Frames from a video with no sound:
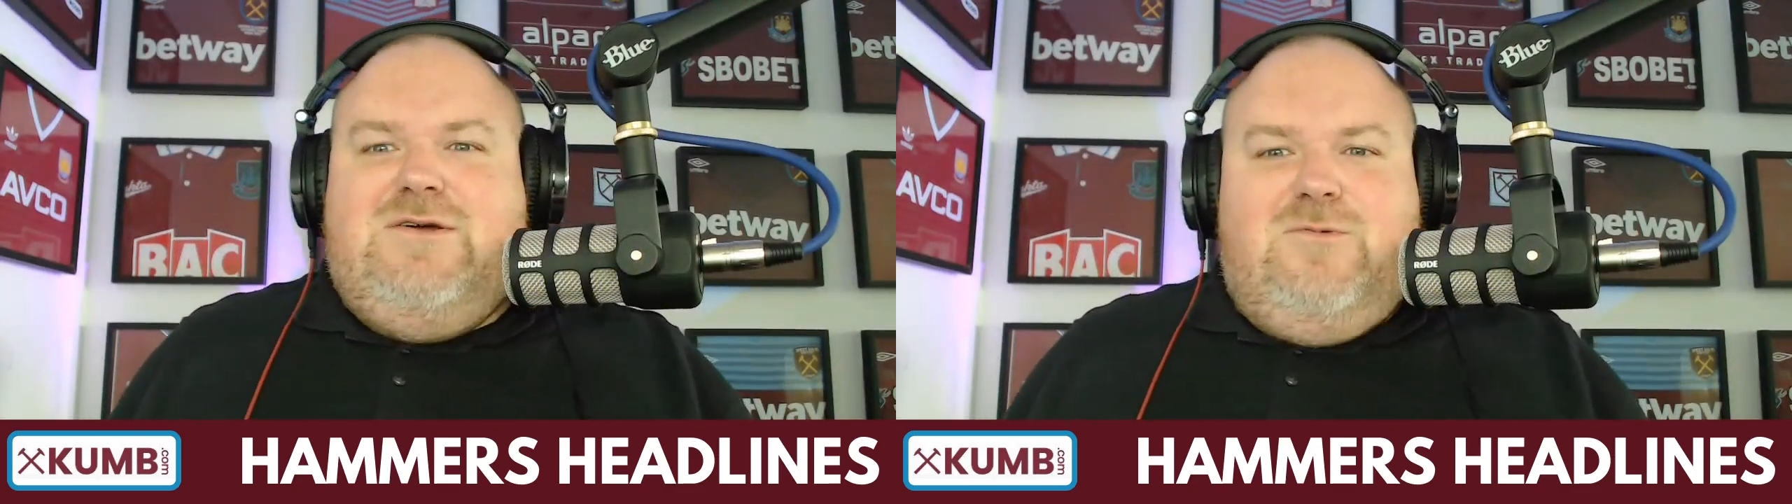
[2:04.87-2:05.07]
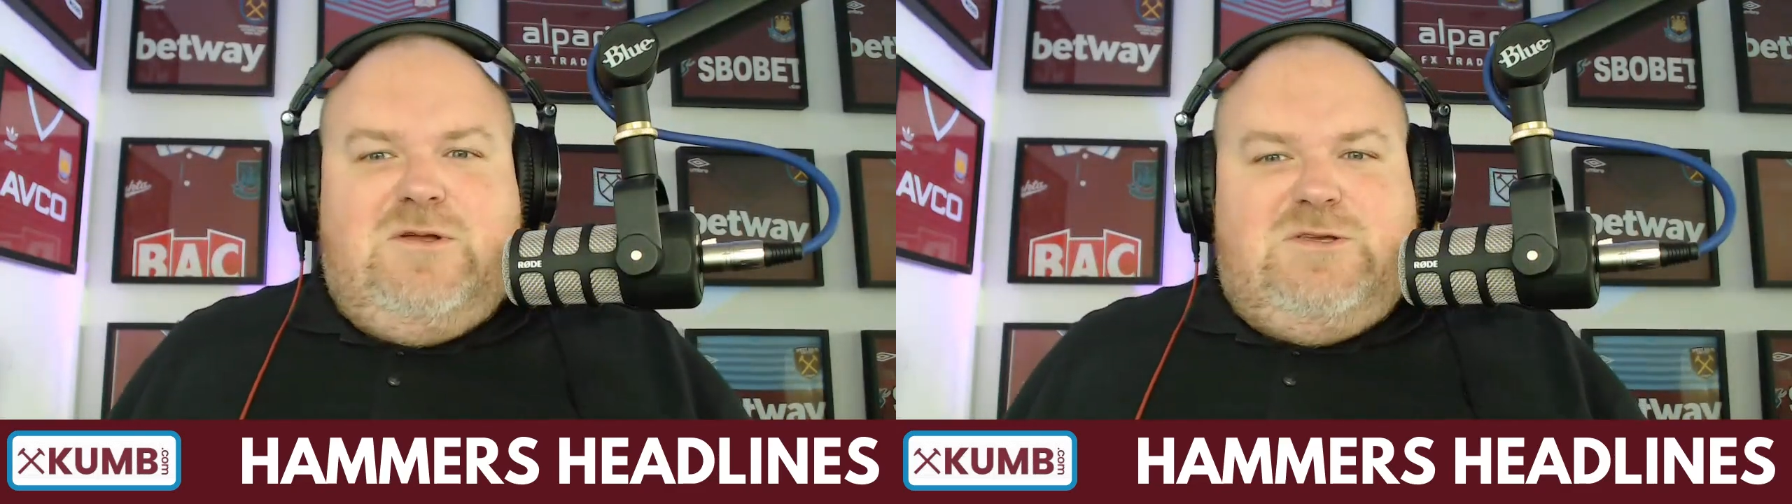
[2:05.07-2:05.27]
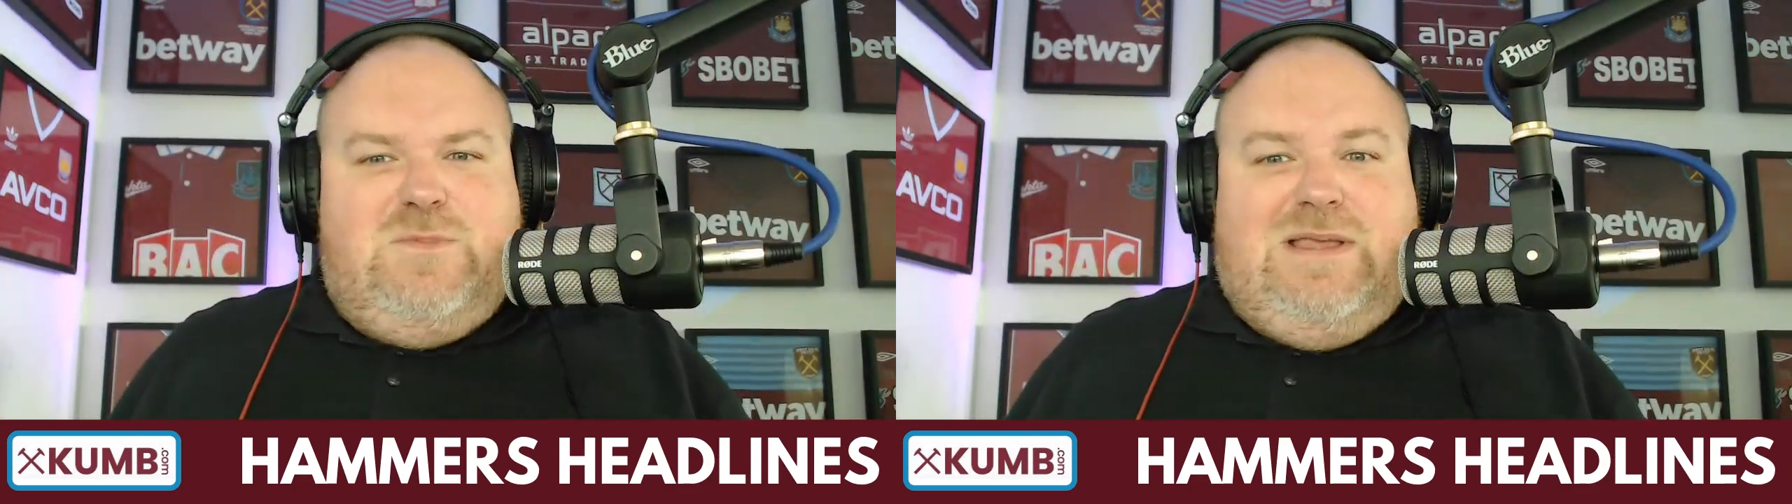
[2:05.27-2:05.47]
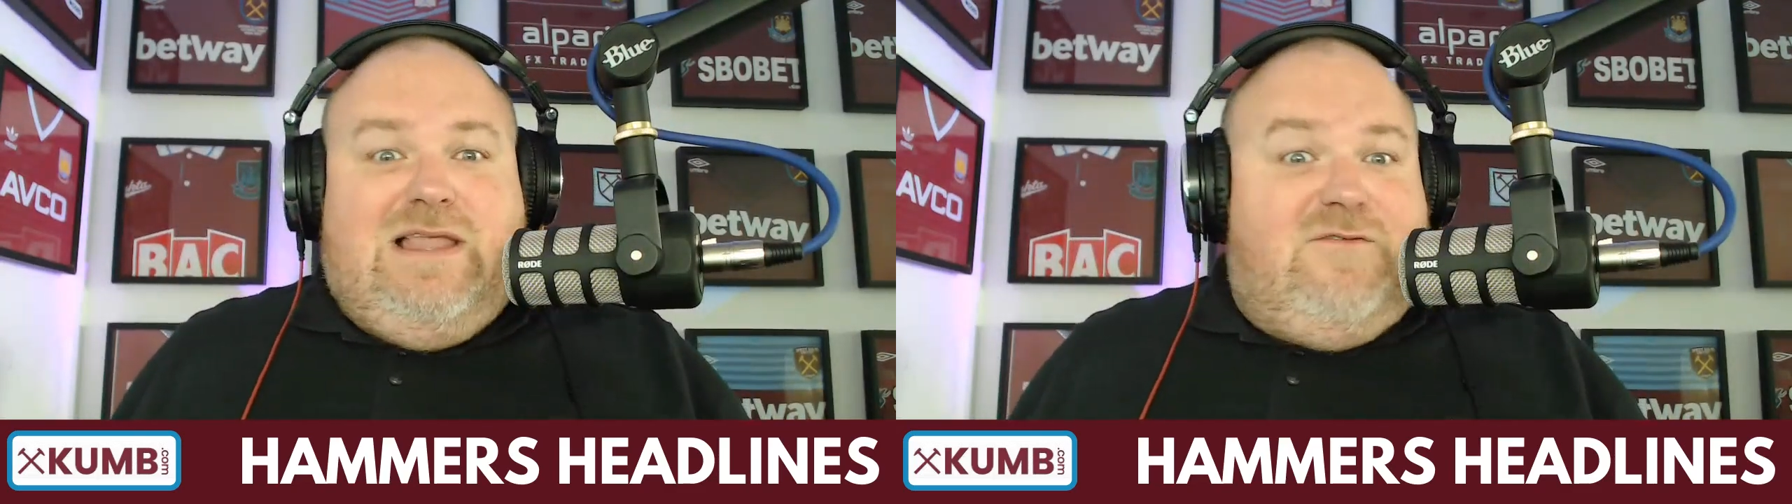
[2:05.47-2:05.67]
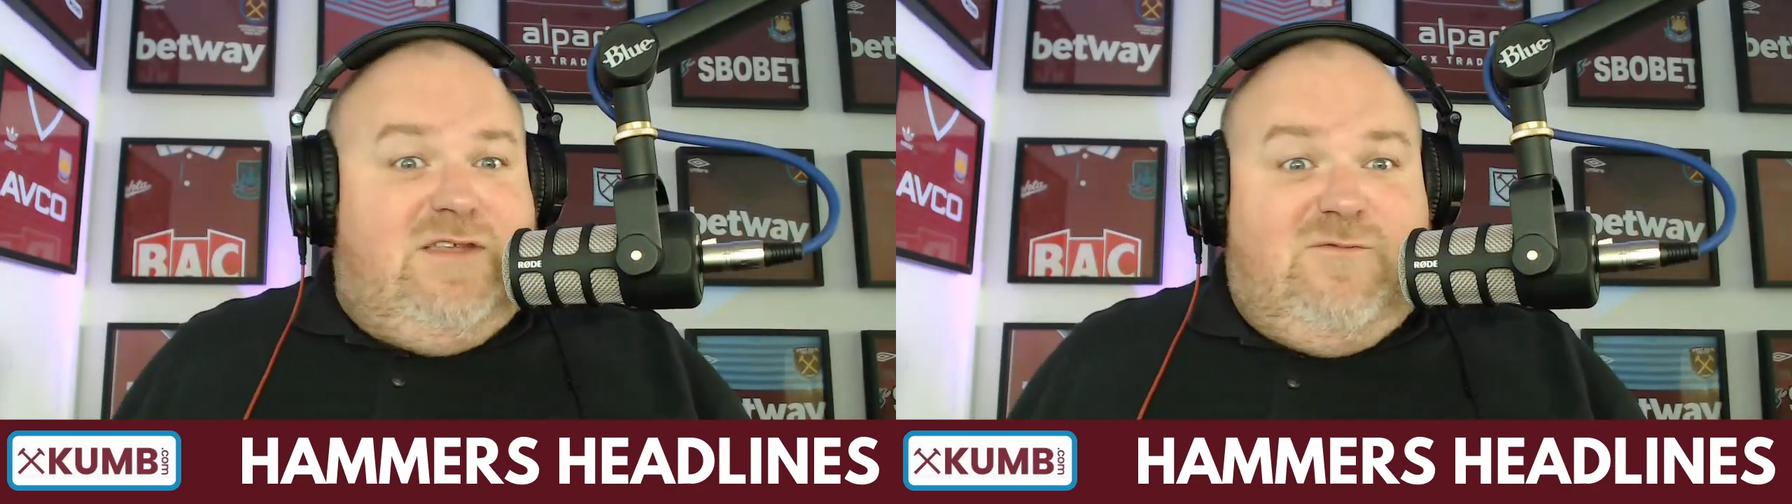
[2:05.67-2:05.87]
which would be
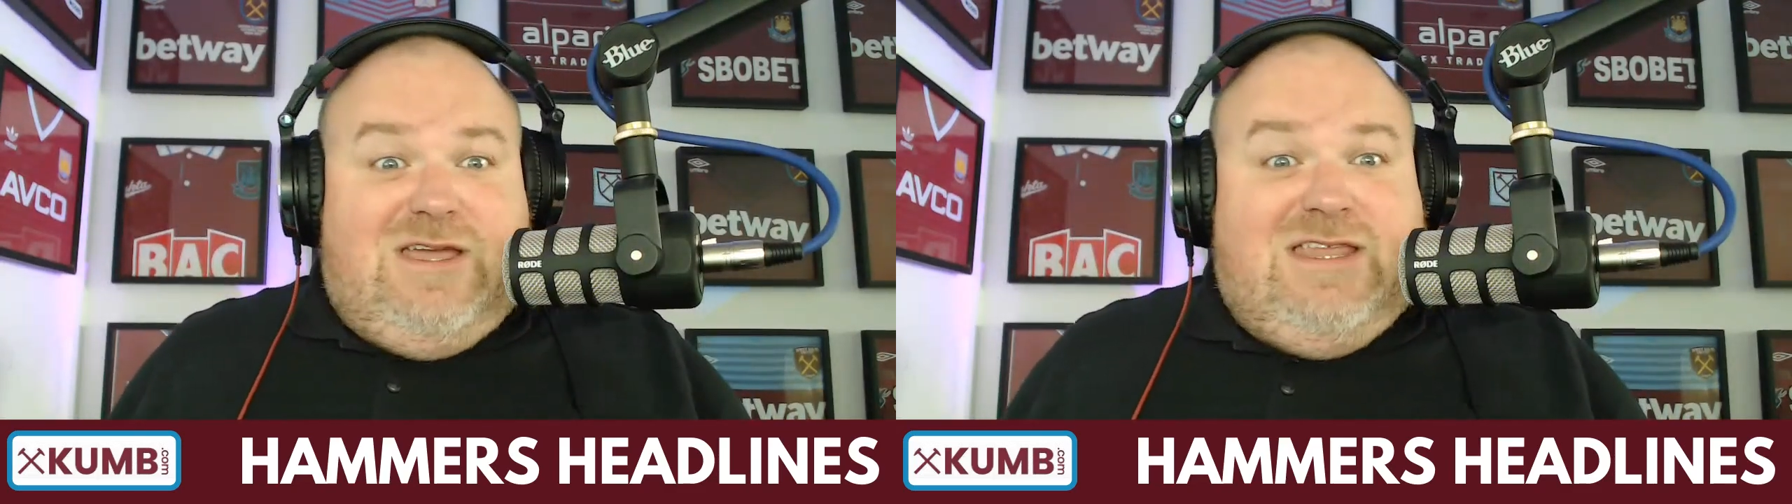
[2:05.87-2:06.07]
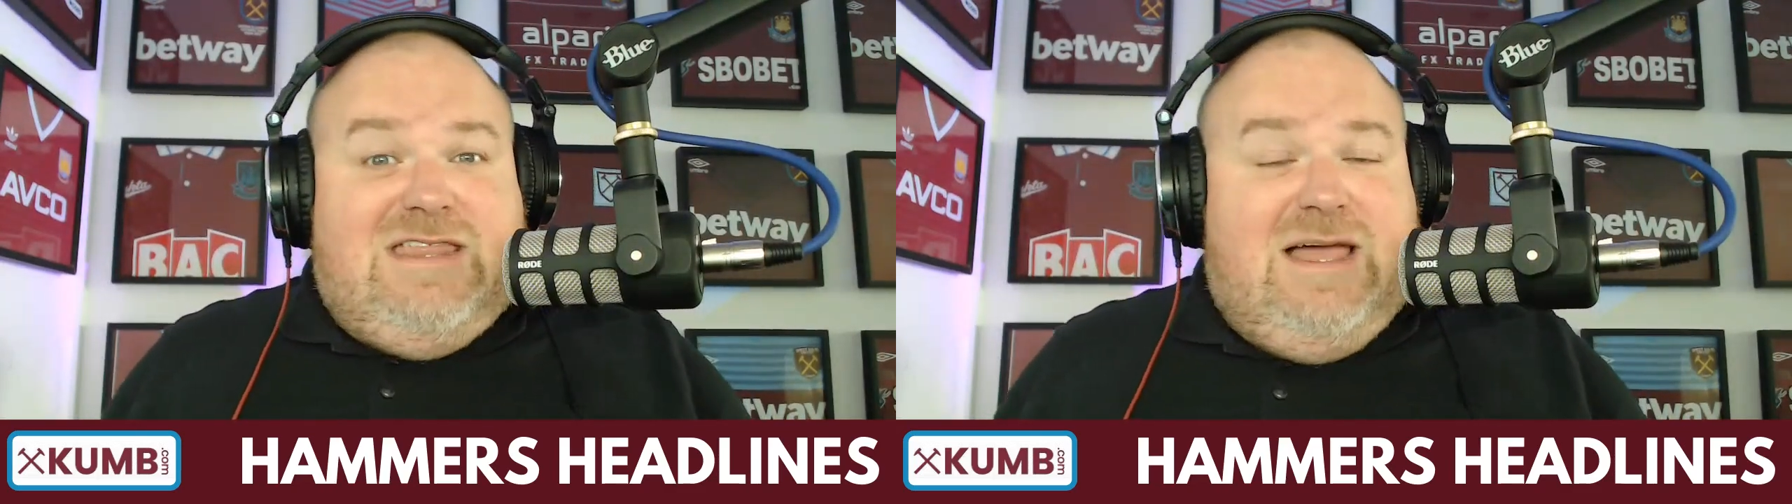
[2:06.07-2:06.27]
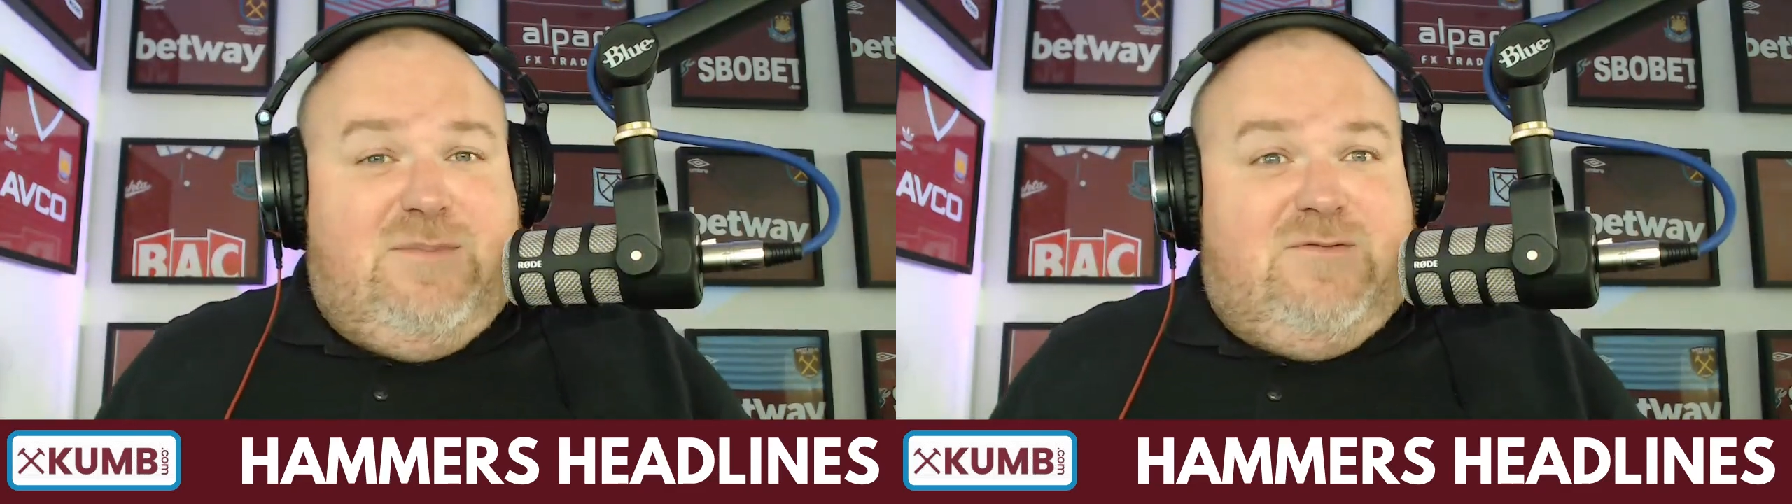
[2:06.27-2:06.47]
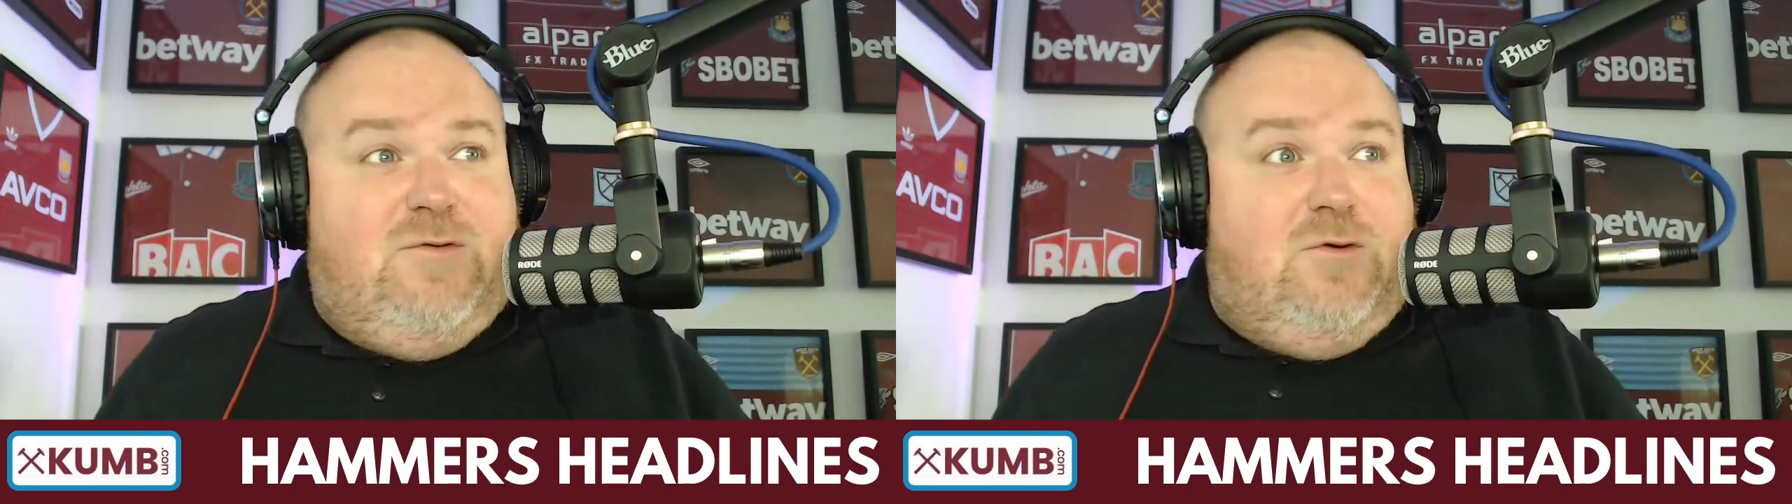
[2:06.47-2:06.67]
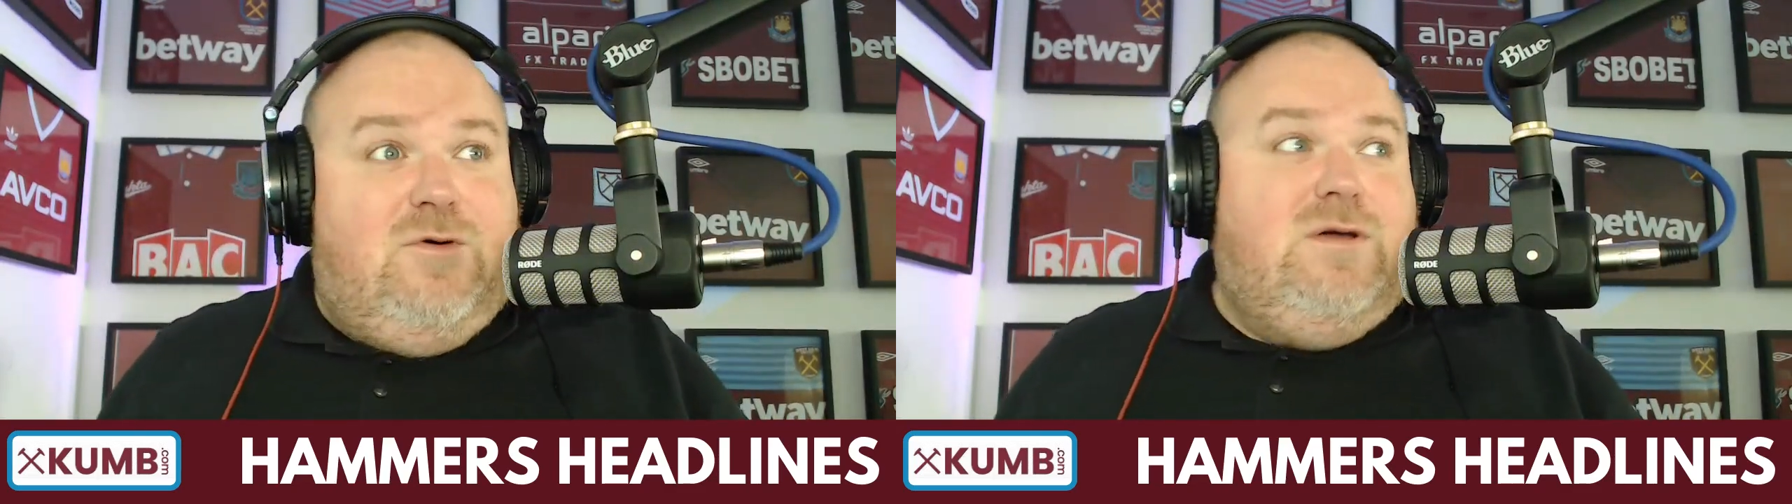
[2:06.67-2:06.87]
lovely if we could hit that
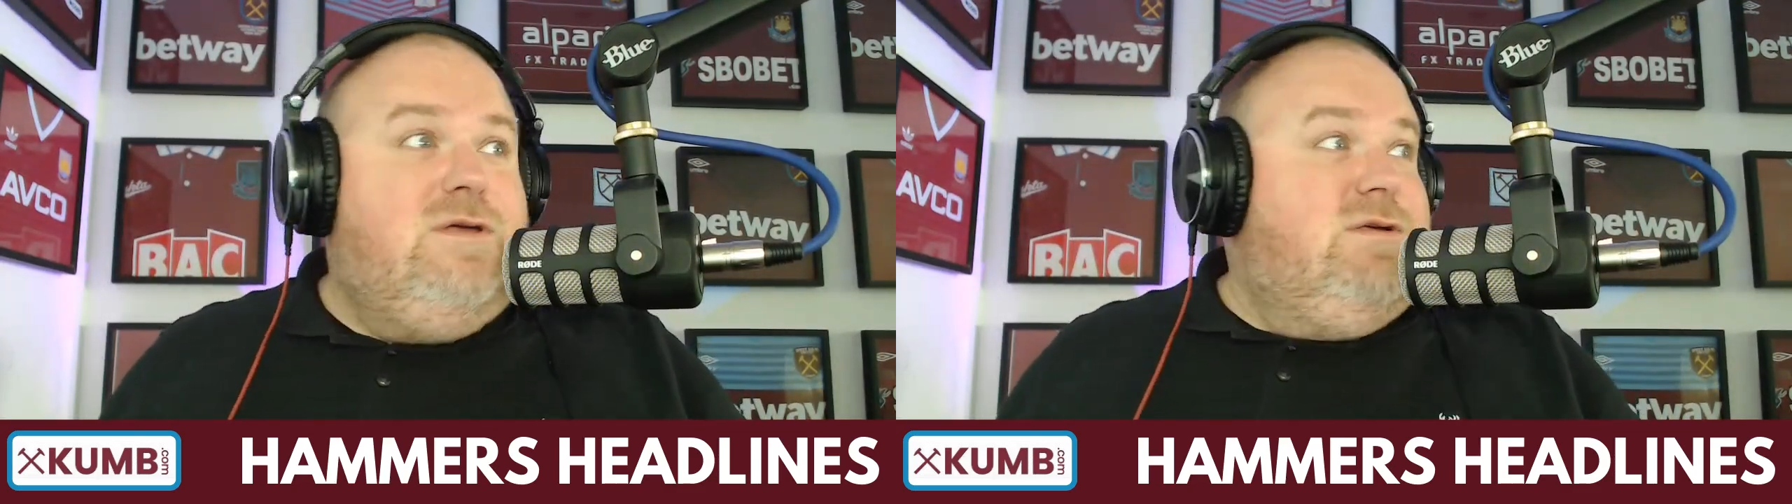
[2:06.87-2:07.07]
before,